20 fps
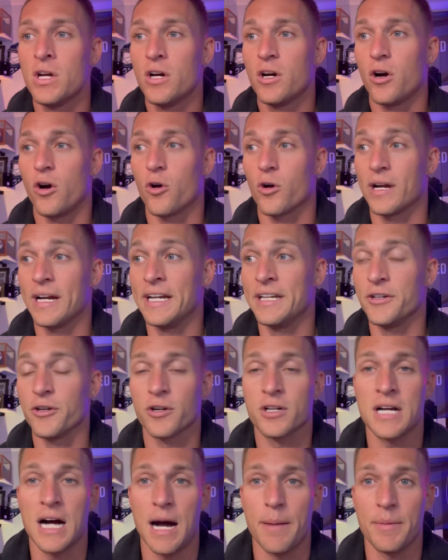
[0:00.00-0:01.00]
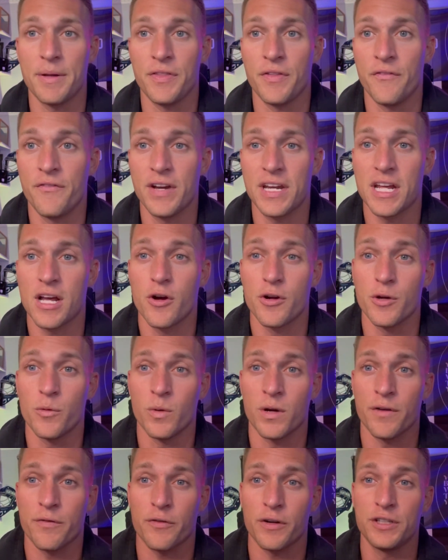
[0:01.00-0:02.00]
Or in your comment in the video, you
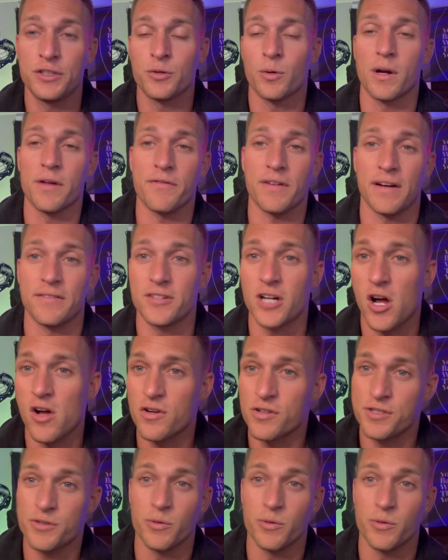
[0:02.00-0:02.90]
want a free $25,